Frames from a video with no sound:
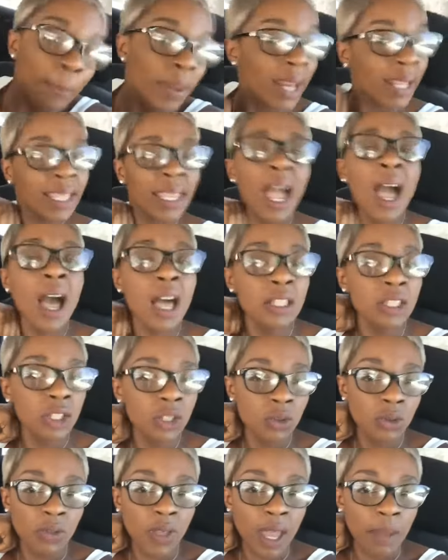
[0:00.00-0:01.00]
but I can't
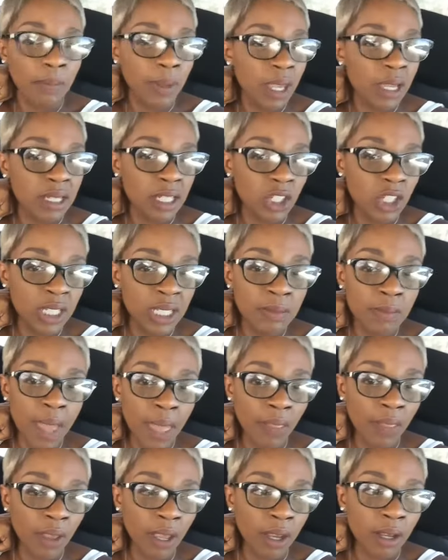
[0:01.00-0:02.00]
do that because I just
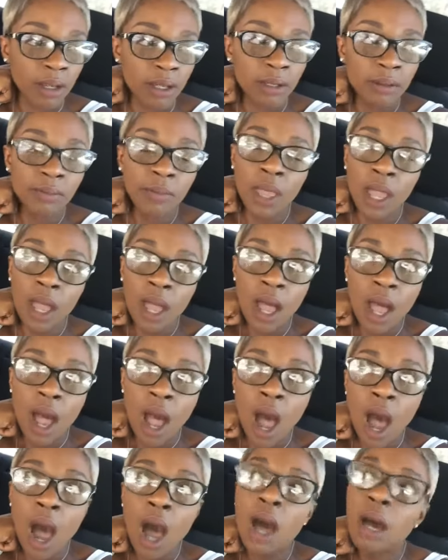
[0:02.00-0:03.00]
met the girl.
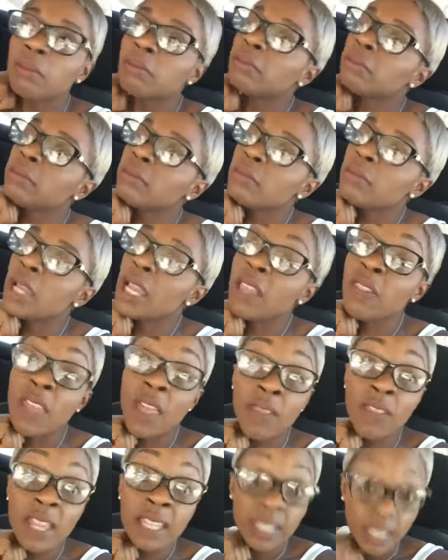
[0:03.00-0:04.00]
And
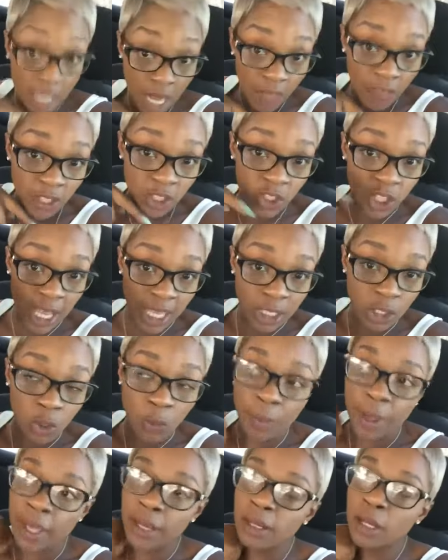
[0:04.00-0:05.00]
then there's another
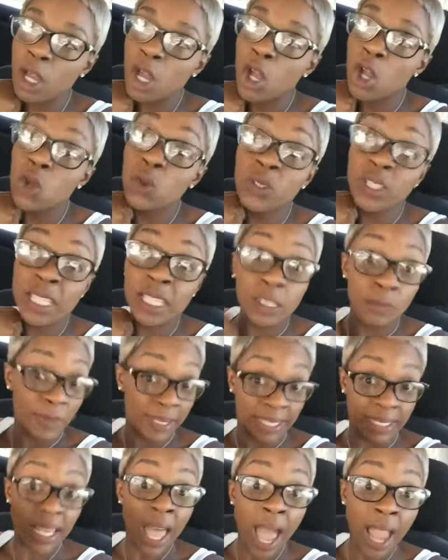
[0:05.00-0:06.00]
gentleman who sits
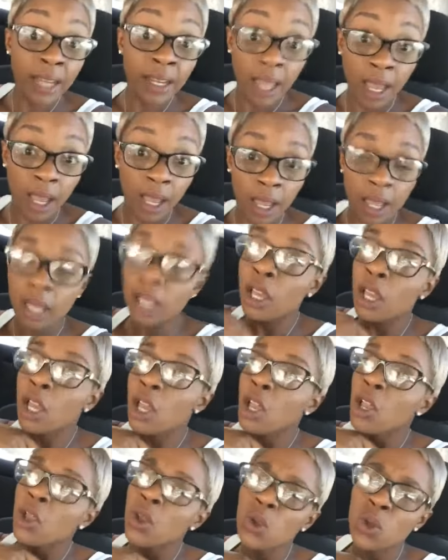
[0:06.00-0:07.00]
beside her
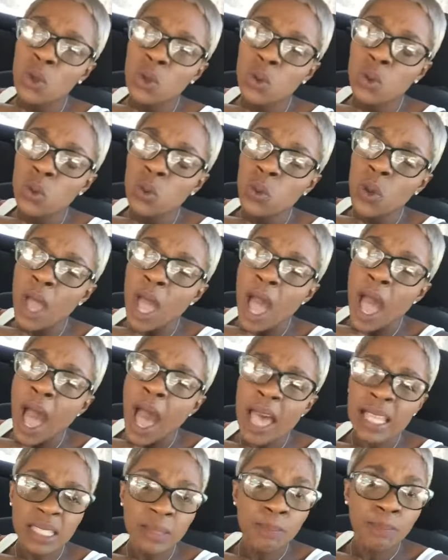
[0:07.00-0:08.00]
who
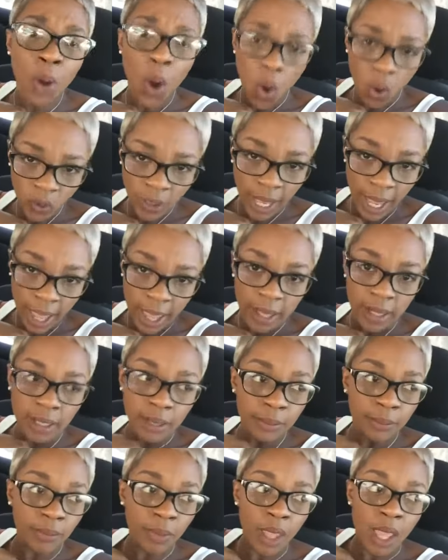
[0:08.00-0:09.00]
has a bald
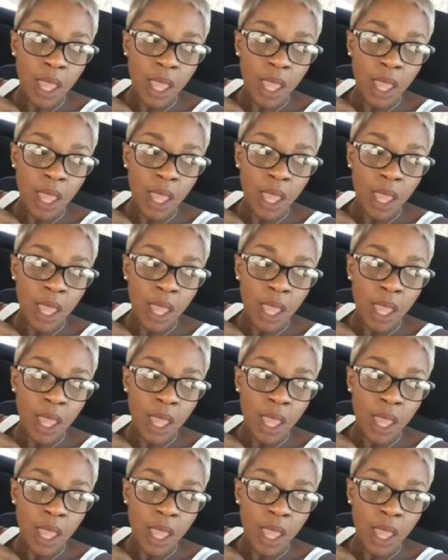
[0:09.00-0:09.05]
head.